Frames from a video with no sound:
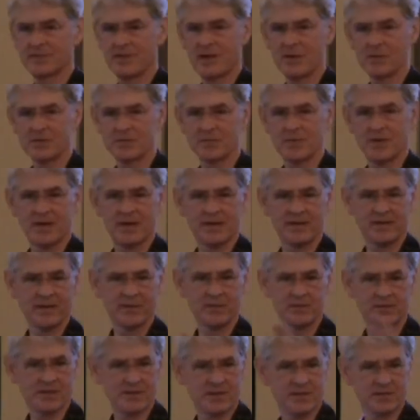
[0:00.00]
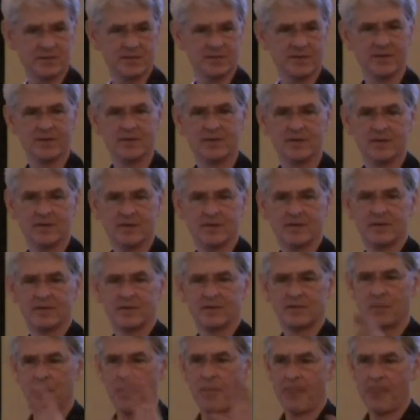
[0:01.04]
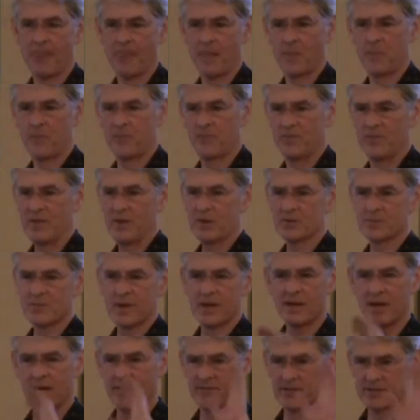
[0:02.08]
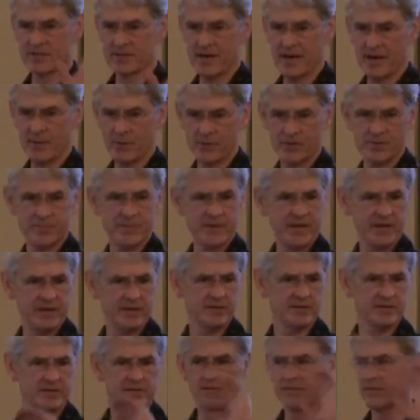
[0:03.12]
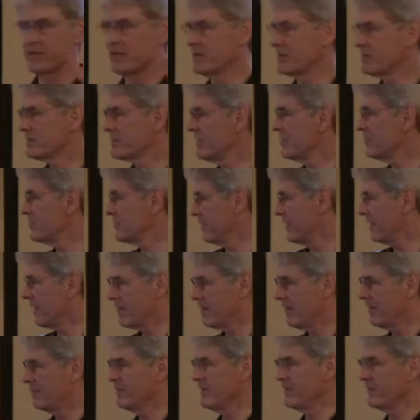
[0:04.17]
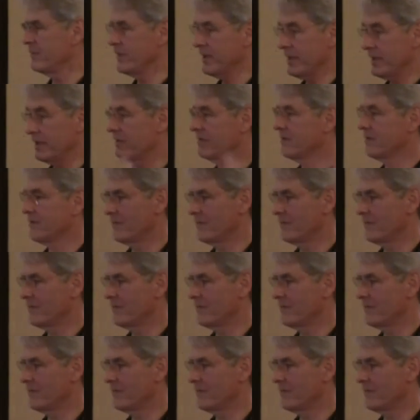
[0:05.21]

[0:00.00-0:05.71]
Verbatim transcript: that was my, that was a, that was my life as an Irish maid in the 17th century. You know, I've been re-